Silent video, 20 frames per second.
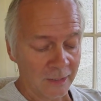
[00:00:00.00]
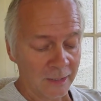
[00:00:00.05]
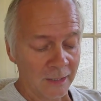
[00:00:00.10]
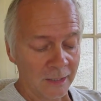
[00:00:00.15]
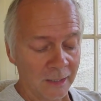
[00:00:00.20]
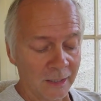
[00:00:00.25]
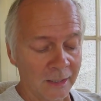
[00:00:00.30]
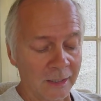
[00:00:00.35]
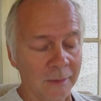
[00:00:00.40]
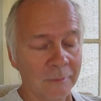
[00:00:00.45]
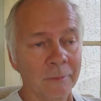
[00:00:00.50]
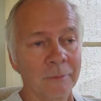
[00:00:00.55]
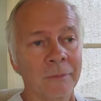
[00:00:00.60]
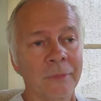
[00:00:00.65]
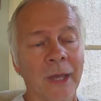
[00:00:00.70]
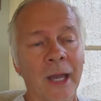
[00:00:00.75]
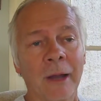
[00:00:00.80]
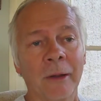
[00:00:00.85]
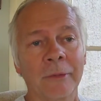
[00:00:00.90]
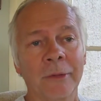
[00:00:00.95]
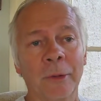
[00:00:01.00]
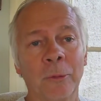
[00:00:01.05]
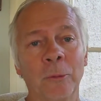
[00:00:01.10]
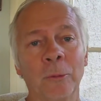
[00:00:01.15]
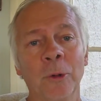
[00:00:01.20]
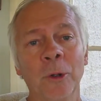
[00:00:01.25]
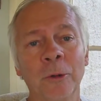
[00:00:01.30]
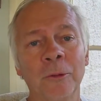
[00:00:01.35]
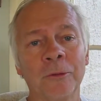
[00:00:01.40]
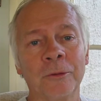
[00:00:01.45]
The
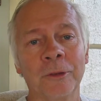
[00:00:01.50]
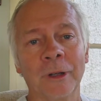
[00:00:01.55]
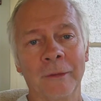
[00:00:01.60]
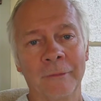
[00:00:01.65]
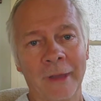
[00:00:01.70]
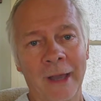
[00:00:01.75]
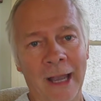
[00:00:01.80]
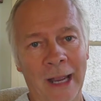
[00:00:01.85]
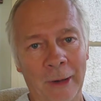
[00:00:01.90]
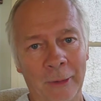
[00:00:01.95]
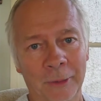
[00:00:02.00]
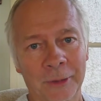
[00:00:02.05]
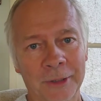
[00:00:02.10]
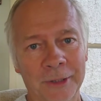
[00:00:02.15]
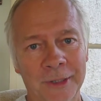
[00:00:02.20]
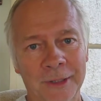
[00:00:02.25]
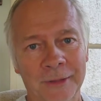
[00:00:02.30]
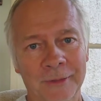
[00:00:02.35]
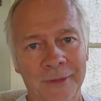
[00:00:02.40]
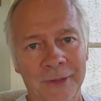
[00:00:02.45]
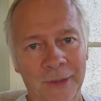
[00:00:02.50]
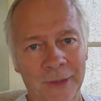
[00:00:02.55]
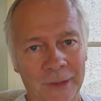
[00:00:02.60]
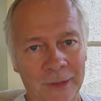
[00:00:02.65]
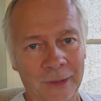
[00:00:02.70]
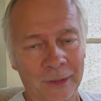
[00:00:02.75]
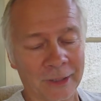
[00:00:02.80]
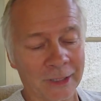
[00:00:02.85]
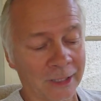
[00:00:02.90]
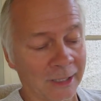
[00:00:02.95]
roof of the house, so
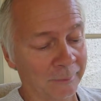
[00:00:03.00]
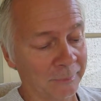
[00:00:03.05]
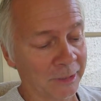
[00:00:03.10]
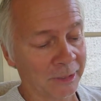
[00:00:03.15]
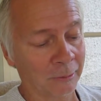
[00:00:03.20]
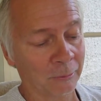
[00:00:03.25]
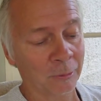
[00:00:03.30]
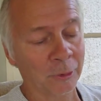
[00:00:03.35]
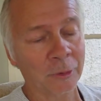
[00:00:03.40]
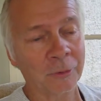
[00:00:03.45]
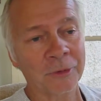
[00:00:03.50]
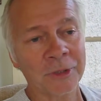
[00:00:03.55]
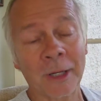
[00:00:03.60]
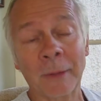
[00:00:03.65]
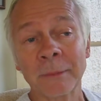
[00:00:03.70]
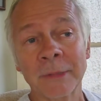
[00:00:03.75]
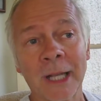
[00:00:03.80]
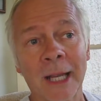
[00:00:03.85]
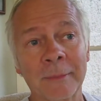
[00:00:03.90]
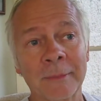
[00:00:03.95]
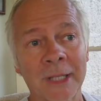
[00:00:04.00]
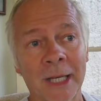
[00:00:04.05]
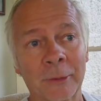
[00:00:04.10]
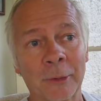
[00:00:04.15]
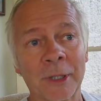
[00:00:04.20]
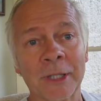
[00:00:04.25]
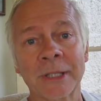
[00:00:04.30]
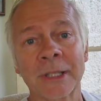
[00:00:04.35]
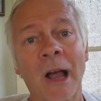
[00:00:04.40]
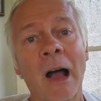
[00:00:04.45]
you're looking up at the roof. Sometimes they
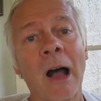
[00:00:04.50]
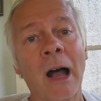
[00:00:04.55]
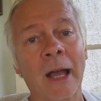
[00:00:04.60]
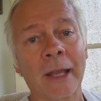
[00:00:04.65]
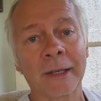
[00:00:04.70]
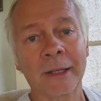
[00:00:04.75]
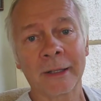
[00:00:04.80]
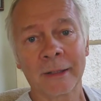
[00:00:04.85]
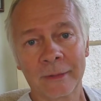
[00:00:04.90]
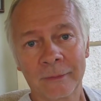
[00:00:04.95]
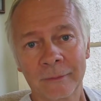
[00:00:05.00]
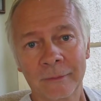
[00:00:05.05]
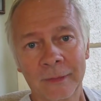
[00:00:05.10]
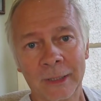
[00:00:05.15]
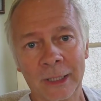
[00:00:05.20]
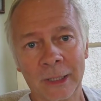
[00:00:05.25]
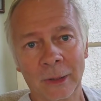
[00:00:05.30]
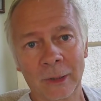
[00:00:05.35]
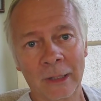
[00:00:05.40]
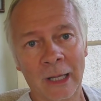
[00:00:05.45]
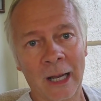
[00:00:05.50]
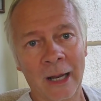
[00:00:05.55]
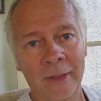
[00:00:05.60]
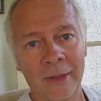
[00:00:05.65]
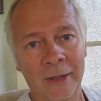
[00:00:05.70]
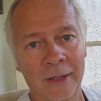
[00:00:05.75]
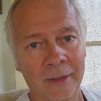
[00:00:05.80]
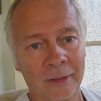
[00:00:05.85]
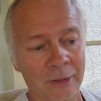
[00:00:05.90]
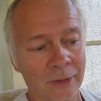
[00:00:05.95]
were sod. A lot of
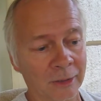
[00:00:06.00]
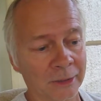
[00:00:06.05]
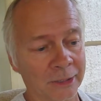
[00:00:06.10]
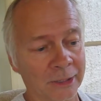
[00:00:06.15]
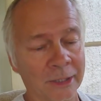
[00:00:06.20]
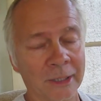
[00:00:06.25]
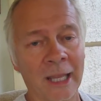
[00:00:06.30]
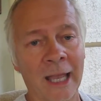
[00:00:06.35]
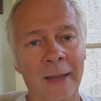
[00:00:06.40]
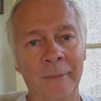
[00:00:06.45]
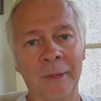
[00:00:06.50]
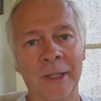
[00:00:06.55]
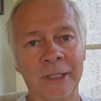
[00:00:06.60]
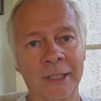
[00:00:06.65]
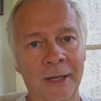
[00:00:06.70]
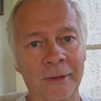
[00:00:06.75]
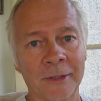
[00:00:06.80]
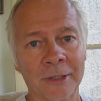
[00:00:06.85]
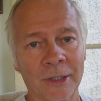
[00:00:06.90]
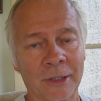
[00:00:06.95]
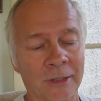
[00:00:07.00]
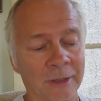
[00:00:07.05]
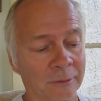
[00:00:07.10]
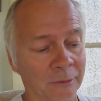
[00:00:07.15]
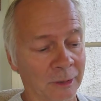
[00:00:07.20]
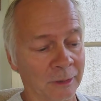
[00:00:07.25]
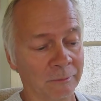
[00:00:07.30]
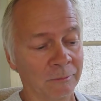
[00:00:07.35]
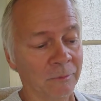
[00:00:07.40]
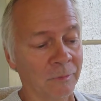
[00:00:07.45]
the earlier cabins I saw
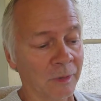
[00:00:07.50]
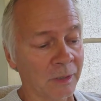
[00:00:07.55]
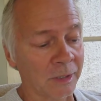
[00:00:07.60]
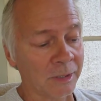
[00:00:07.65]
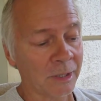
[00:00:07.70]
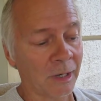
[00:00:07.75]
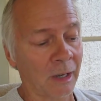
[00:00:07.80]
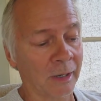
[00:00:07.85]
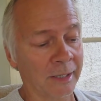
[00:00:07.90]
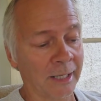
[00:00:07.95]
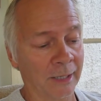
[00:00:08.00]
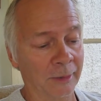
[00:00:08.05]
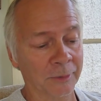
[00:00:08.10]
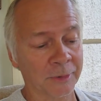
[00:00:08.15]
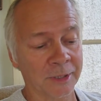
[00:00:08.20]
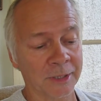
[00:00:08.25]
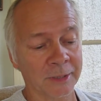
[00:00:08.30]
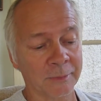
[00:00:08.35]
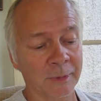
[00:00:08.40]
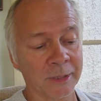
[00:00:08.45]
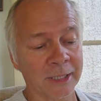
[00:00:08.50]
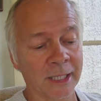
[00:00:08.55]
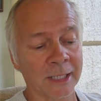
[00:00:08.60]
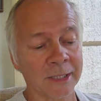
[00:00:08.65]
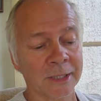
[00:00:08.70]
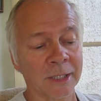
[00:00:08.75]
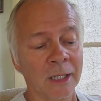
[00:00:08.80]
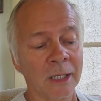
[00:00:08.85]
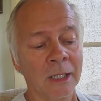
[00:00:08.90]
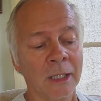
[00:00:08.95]
were sod houses, but
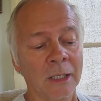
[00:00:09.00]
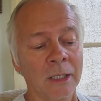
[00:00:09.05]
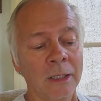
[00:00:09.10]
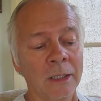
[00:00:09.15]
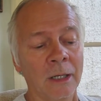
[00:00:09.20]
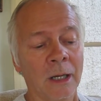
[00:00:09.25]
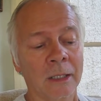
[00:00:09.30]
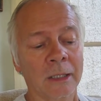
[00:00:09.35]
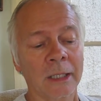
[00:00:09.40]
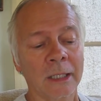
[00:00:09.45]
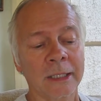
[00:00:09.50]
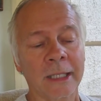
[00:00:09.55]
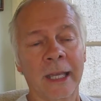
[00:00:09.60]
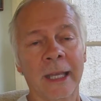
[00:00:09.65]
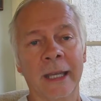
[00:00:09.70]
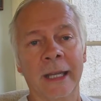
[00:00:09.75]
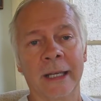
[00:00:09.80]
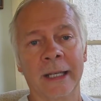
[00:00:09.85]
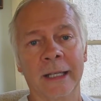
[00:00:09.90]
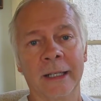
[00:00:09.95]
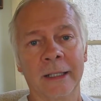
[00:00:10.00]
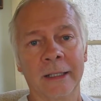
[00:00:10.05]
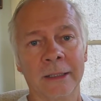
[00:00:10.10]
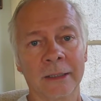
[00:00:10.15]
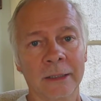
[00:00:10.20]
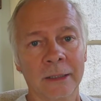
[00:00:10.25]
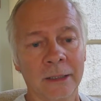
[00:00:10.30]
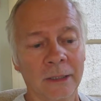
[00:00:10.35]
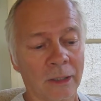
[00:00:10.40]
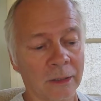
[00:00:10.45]
that's nakjede,
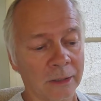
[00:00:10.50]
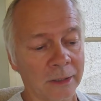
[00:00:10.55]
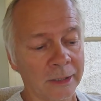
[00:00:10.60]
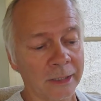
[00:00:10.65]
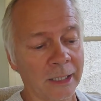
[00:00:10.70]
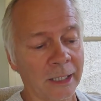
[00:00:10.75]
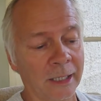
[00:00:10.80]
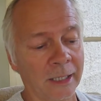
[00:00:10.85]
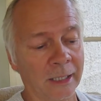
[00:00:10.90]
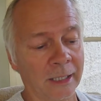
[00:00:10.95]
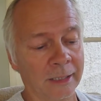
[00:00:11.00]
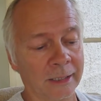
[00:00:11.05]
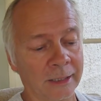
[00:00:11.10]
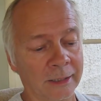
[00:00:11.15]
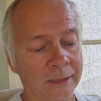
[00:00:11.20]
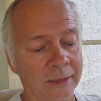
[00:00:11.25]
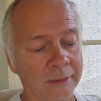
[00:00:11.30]
nakjede.